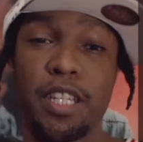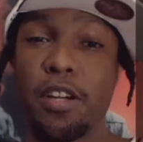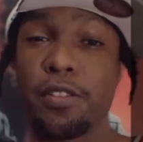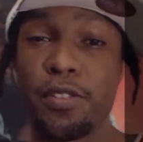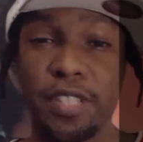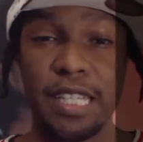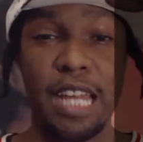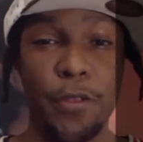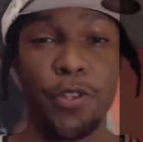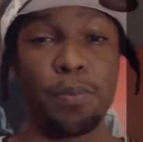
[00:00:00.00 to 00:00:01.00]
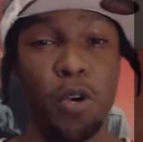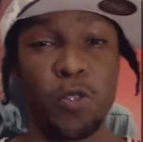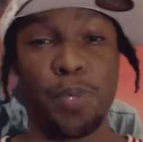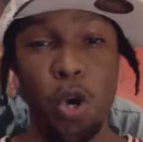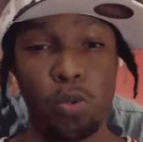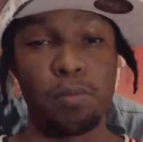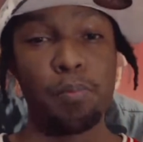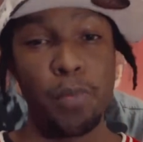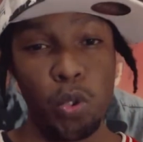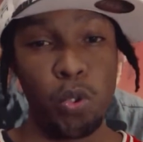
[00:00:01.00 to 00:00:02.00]
characters get out their most
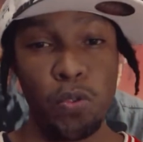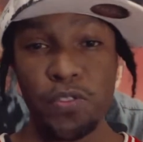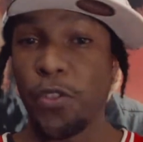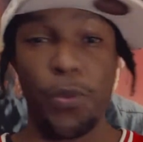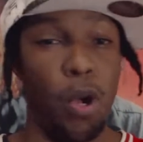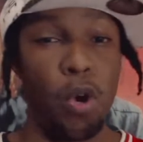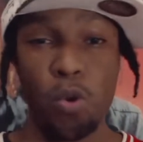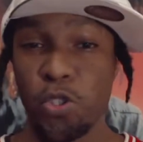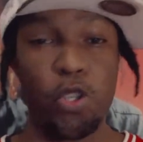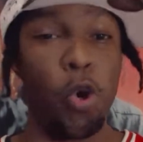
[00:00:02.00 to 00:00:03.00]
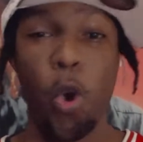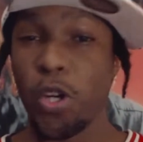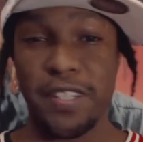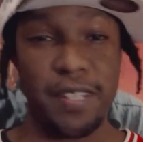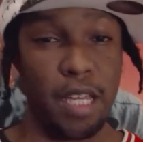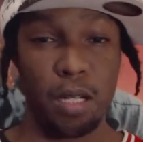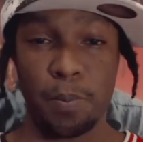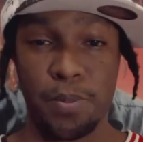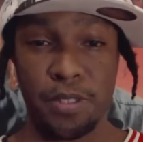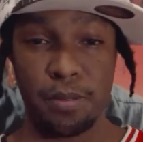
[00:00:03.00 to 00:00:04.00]
potent moves, throws, or
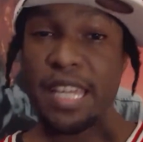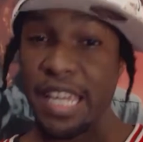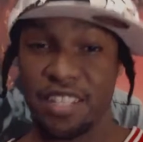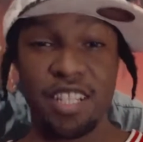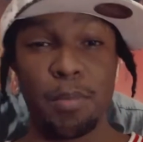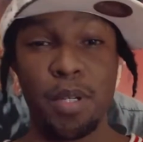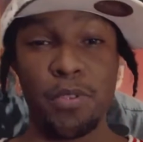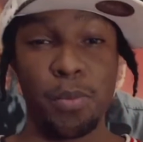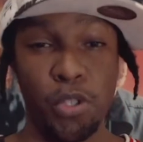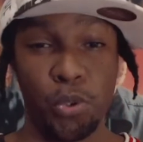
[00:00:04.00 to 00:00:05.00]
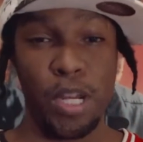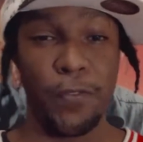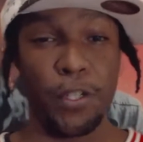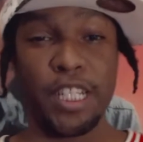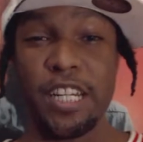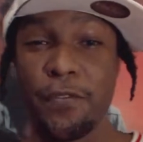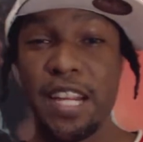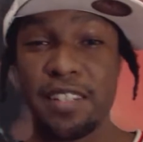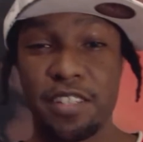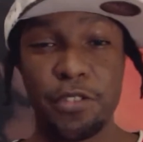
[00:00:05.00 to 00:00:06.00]
setups. And some of them are great for
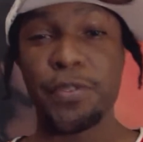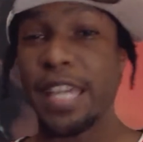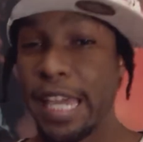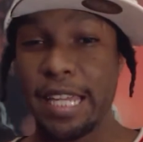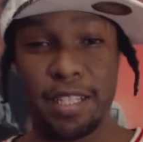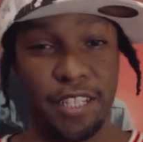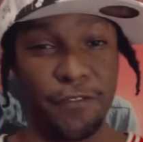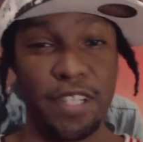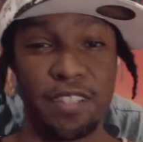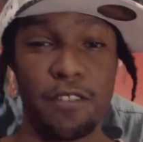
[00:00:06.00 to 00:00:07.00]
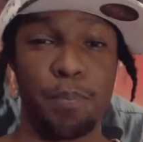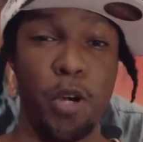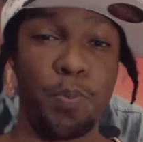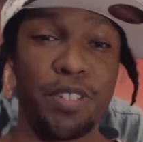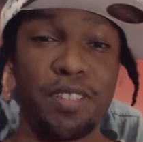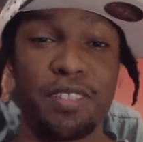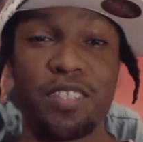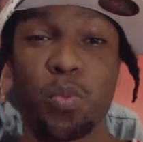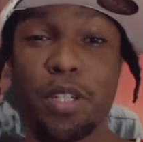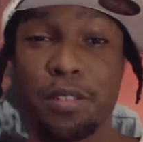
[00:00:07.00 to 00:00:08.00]
evasive and defensive purposes
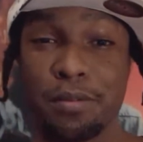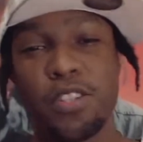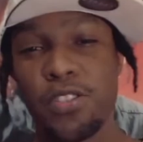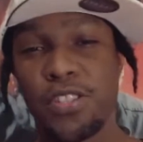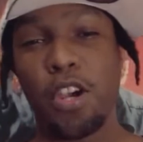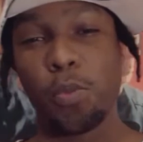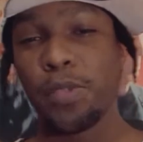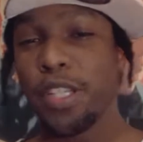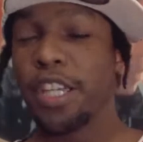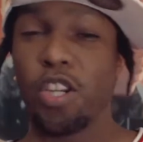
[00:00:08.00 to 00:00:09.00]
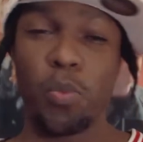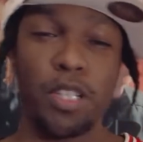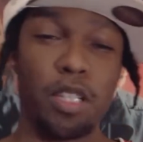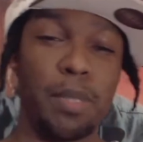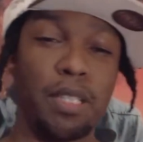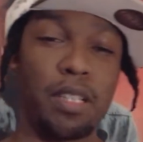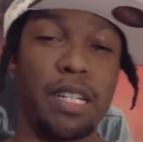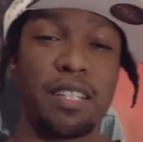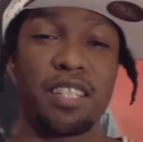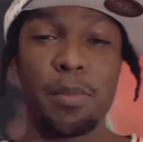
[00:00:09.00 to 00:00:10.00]
as well. So, here we're going to be
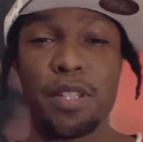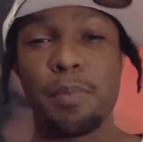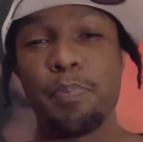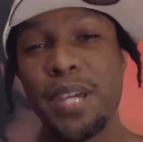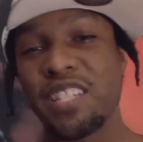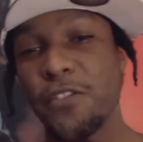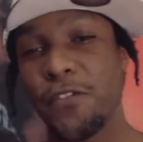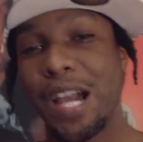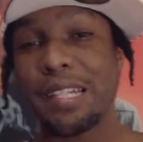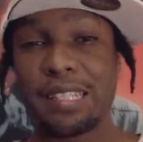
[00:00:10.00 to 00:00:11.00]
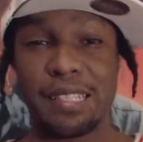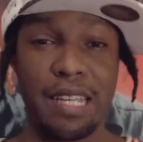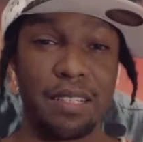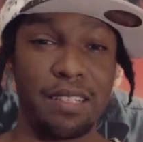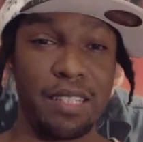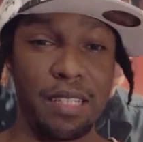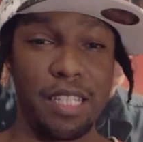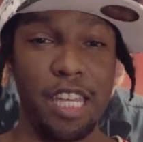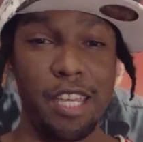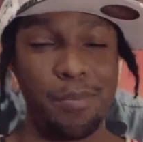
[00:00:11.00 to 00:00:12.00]
looking at some of the best fighting stances in the
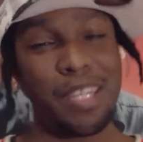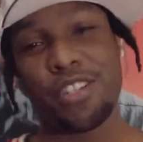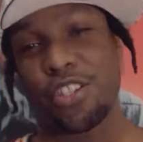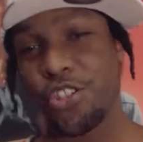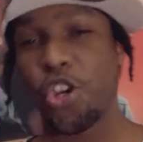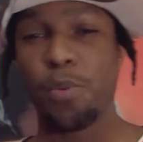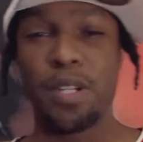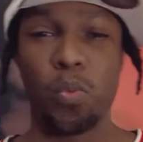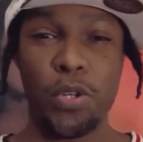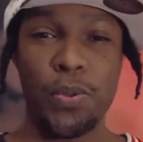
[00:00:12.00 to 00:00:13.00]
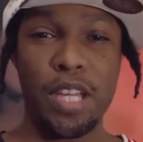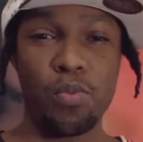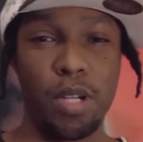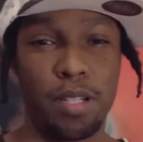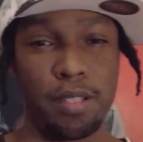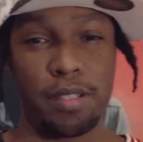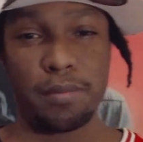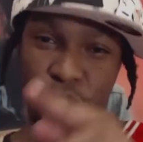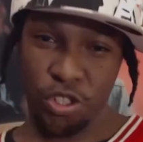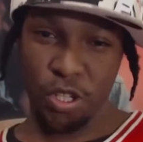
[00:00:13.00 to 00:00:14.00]
game and determine where they rank.
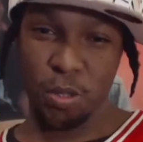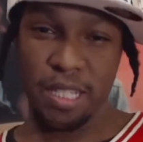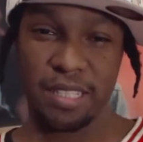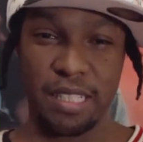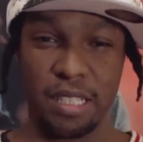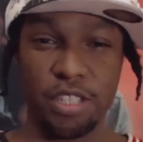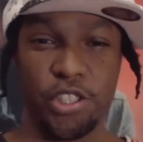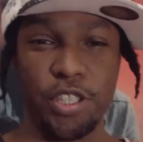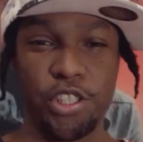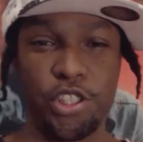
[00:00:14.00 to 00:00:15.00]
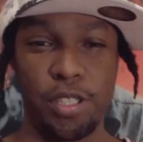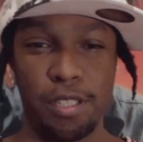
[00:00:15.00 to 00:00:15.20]
So let's get into this